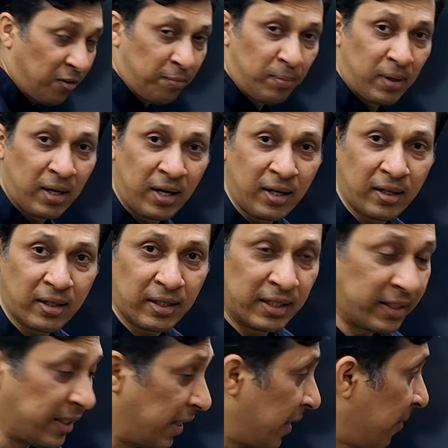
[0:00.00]
of blood
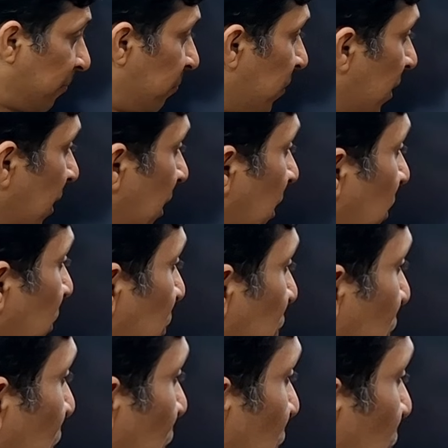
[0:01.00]
in it.
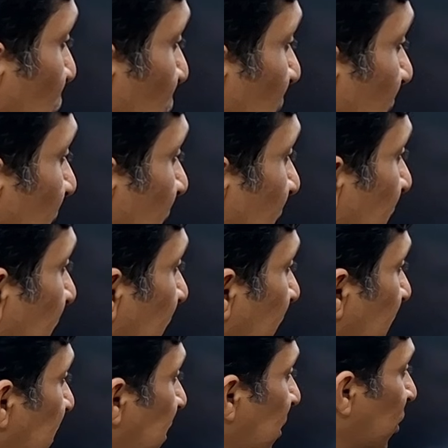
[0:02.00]
So where there
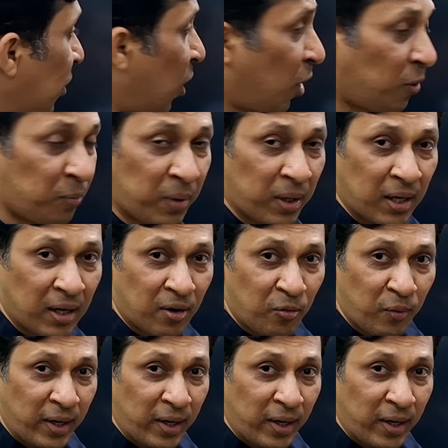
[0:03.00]
is normal